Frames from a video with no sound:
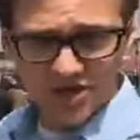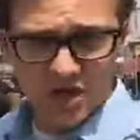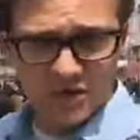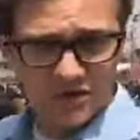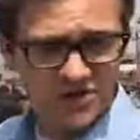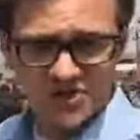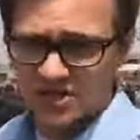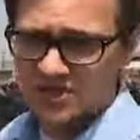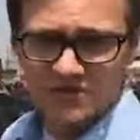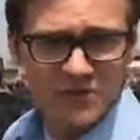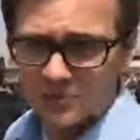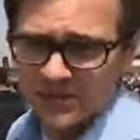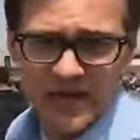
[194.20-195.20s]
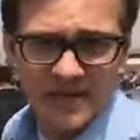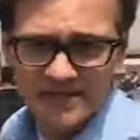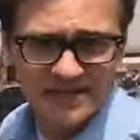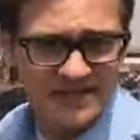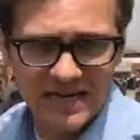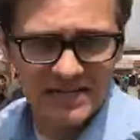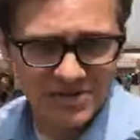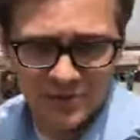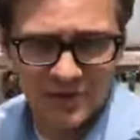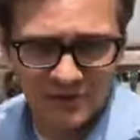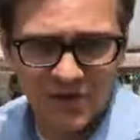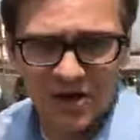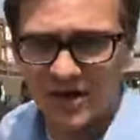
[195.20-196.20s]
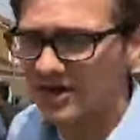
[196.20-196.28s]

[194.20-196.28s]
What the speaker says: over, just a few blocks, it's not super far.